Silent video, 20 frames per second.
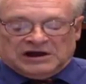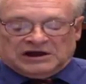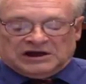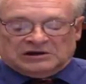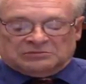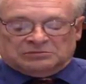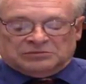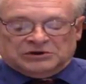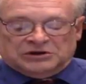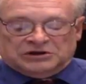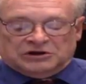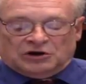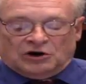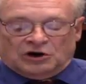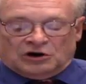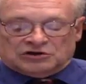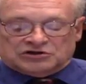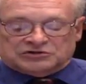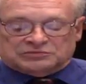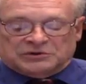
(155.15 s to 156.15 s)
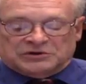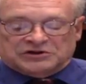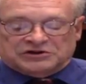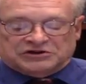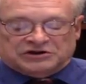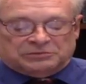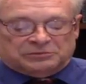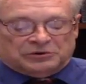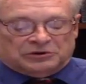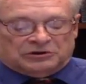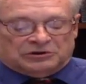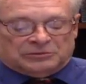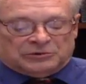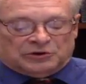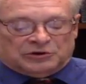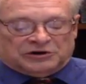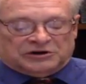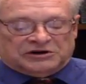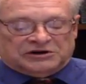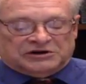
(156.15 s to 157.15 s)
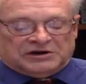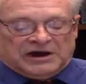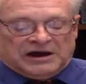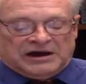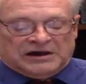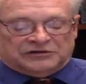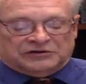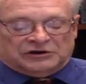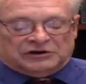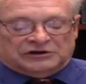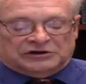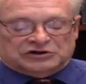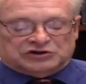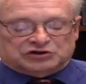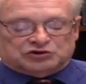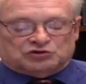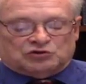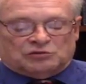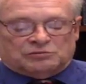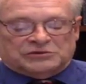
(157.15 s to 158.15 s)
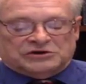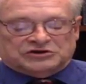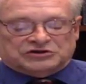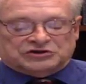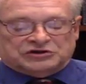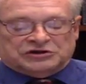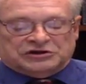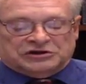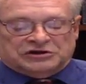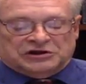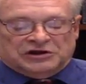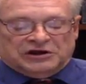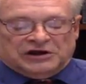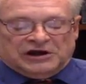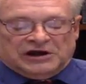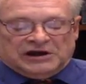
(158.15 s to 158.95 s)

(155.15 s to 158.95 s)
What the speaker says: can be caused by the typical American diet that leads to obesity.